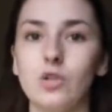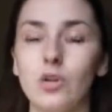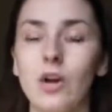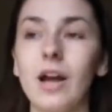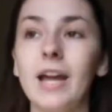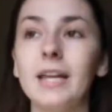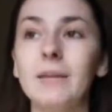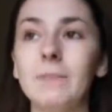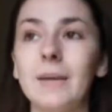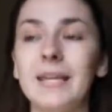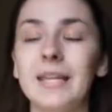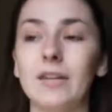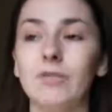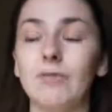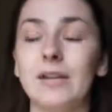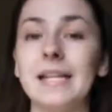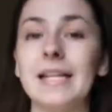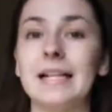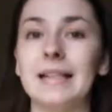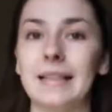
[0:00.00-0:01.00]
Try and make
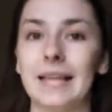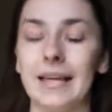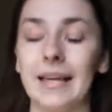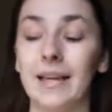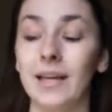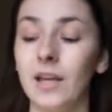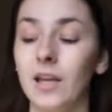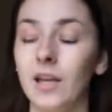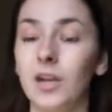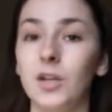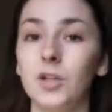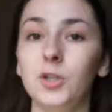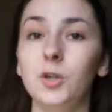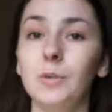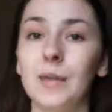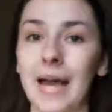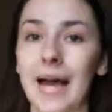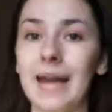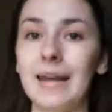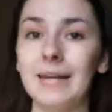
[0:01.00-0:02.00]
it really clear.
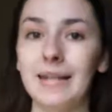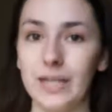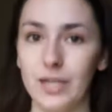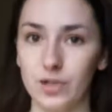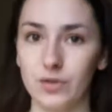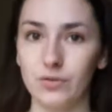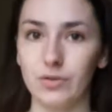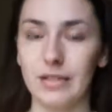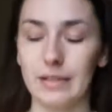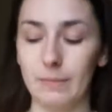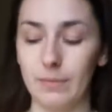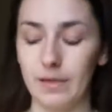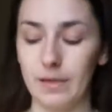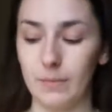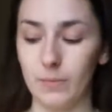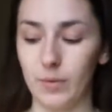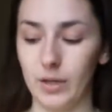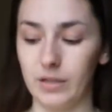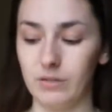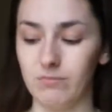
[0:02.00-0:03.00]
You can literally
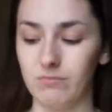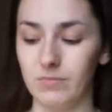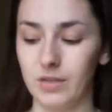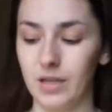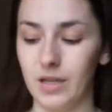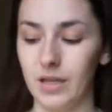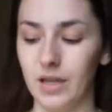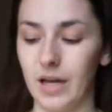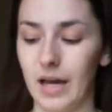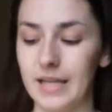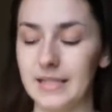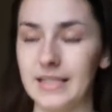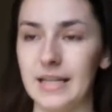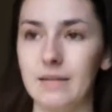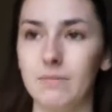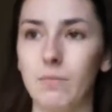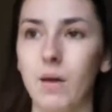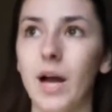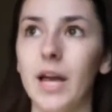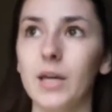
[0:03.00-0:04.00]
bullet point. As
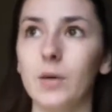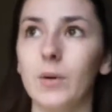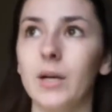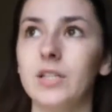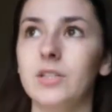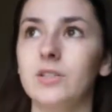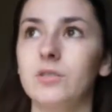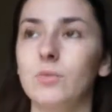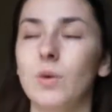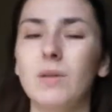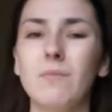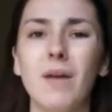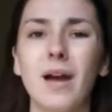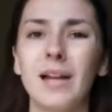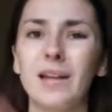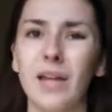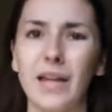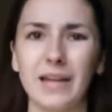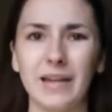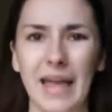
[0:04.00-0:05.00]
in, my question, one of
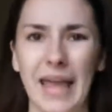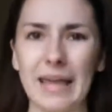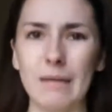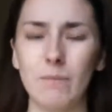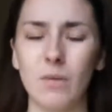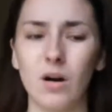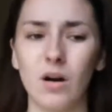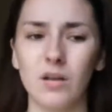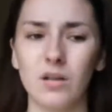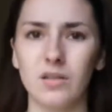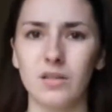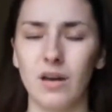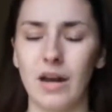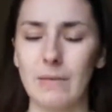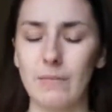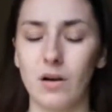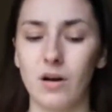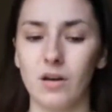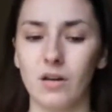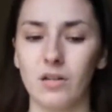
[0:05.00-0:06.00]
my like 8 markers,
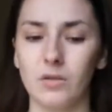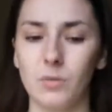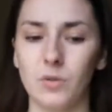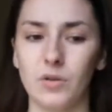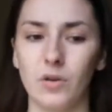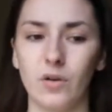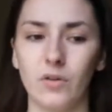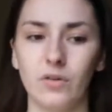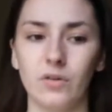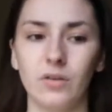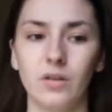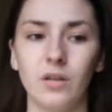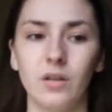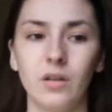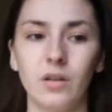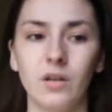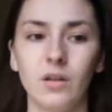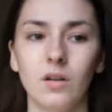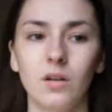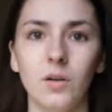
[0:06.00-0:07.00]
9 markers was on
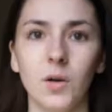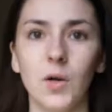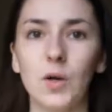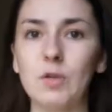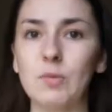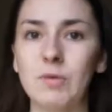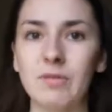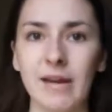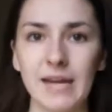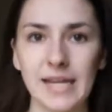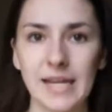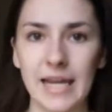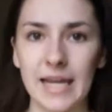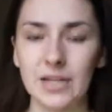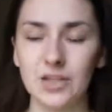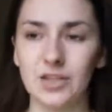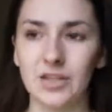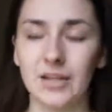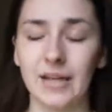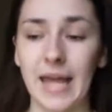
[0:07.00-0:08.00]

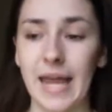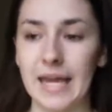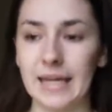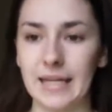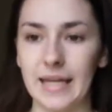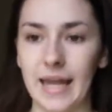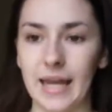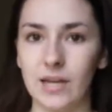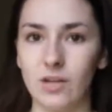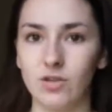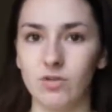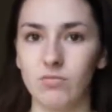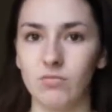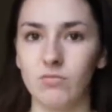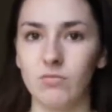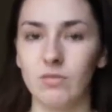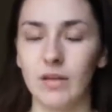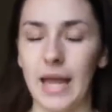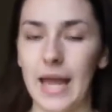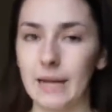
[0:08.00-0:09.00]
osmoregulation and ADH.
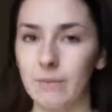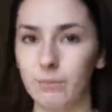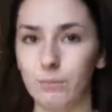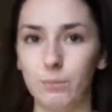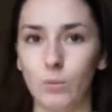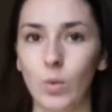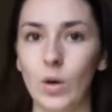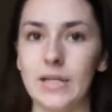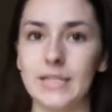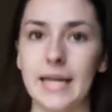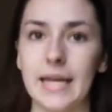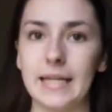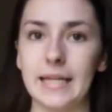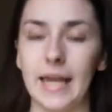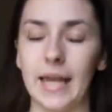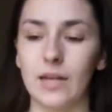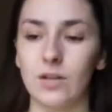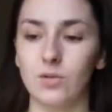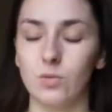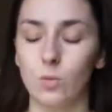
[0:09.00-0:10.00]
What is
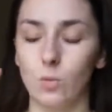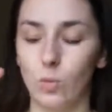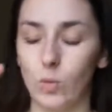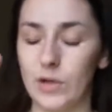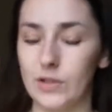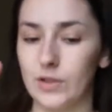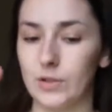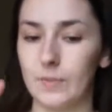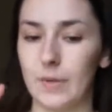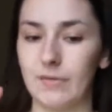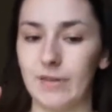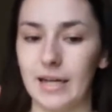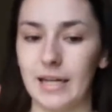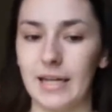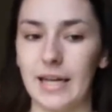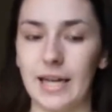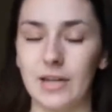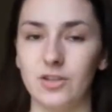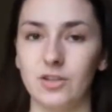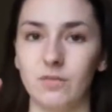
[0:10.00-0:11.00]
ADH? What is
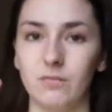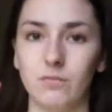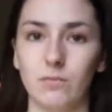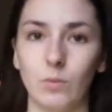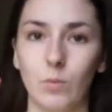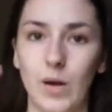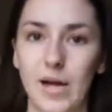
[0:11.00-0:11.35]
osmoregulation?